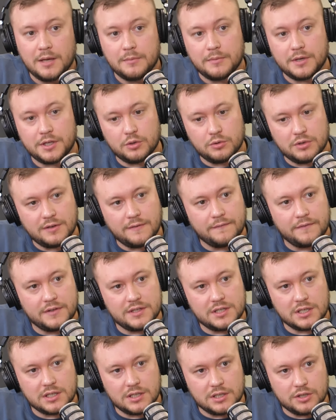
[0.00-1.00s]
but you want to
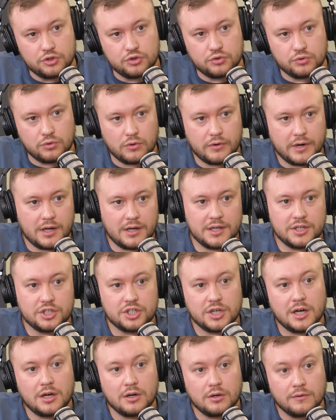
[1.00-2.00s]
physically draw out a
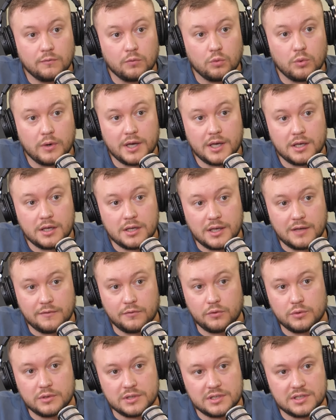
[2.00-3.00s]
chart of where
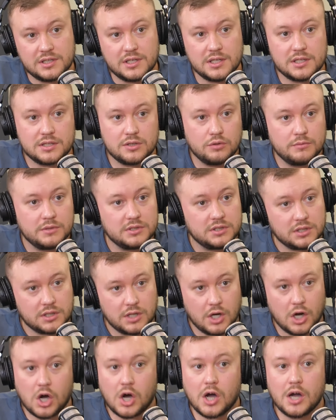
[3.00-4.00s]
everyone sits, almost like
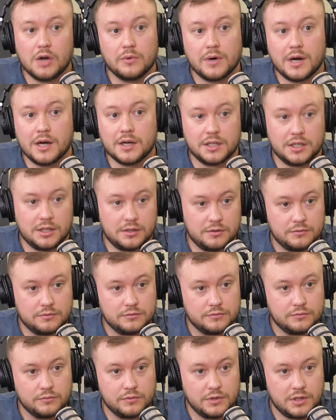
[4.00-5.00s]
a hierarchy
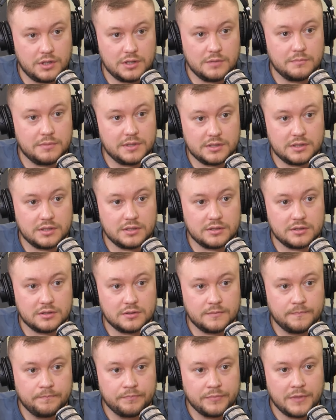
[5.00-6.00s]
within your
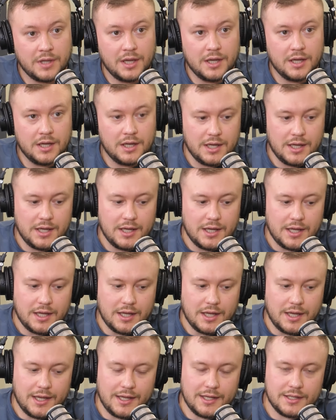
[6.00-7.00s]
business.
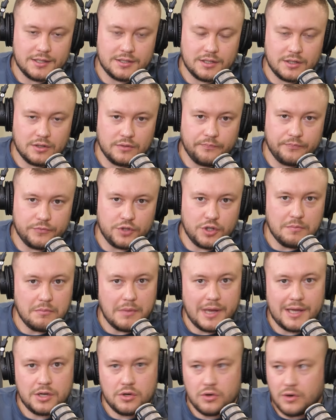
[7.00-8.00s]
And you
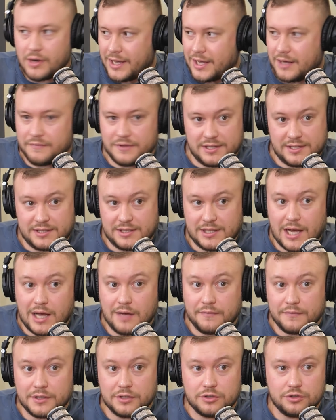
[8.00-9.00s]
may not have the
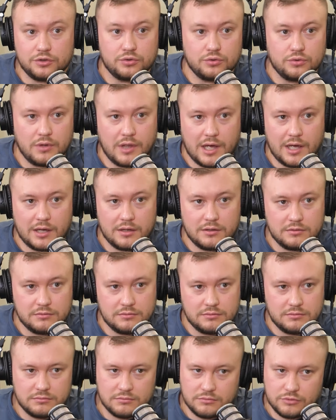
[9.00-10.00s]
staffing to do that
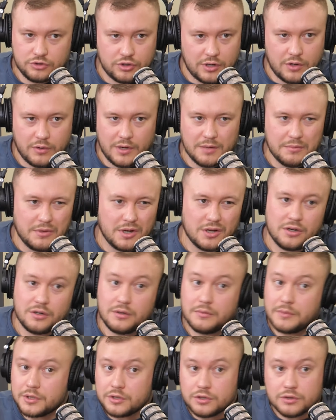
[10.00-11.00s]
straight away. It might
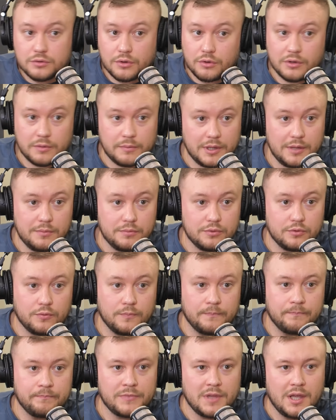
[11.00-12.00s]
only be two or three
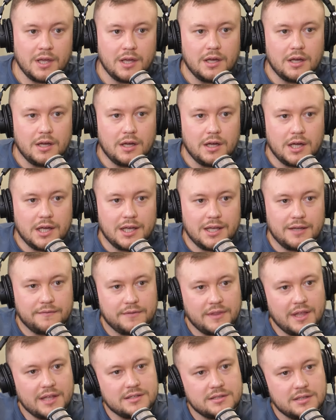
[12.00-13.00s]
people. If
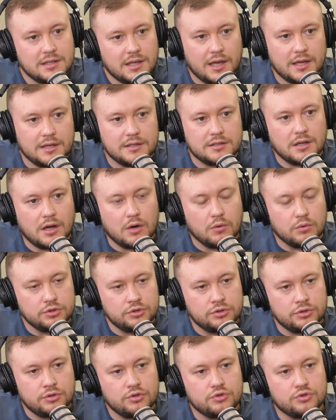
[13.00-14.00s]
that's the case, I
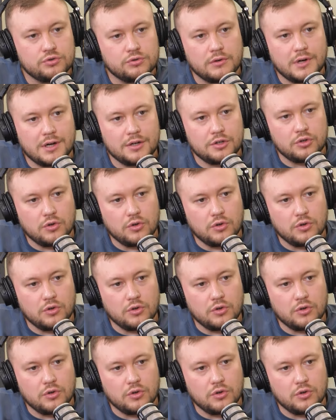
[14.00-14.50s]
want you to draw out